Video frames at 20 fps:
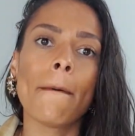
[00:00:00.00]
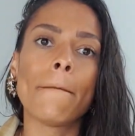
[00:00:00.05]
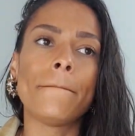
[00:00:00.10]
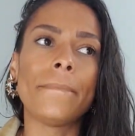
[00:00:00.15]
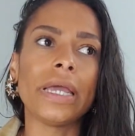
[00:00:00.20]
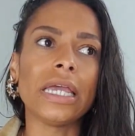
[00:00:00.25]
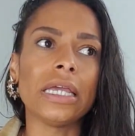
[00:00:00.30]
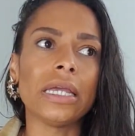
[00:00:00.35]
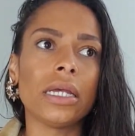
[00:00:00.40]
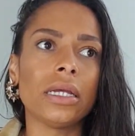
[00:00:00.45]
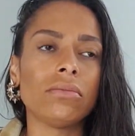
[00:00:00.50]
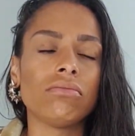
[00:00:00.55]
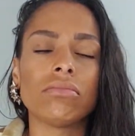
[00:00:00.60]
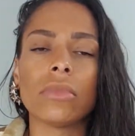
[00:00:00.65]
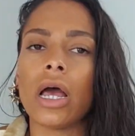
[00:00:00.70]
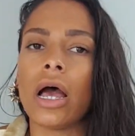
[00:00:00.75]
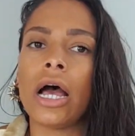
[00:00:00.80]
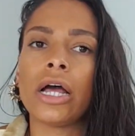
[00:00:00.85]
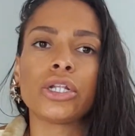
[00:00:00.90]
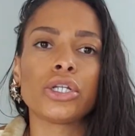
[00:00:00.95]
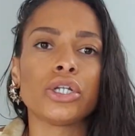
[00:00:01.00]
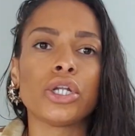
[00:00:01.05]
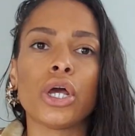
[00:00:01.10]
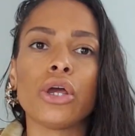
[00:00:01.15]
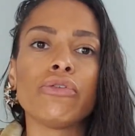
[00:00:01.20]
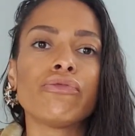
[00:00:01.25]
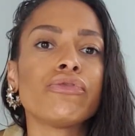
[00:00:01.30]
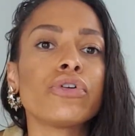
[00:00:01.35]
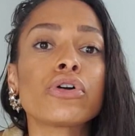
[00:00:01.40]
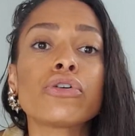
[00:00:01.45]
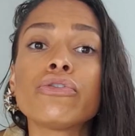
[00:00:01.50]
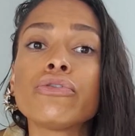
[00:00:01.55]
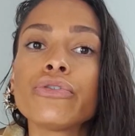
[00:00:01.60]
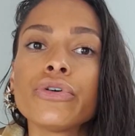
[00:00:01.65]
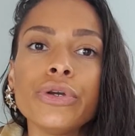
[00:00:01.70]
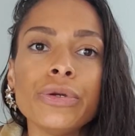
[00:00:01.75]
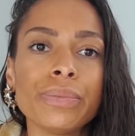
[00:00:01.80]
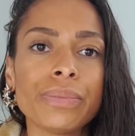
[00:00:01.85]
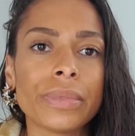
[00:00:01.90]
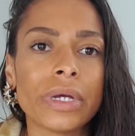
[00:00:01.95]
being, I don't know,
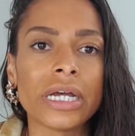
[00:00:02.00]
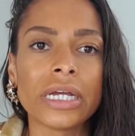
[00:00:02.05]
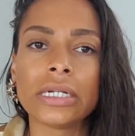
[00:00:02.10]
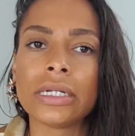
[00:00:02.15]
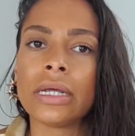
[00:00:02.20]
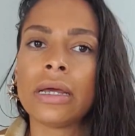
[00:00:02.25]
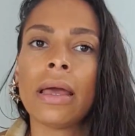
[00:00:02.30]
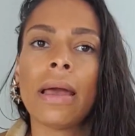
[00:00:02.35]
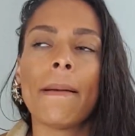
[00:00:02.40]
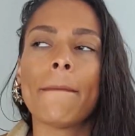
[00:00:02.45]
recruitment.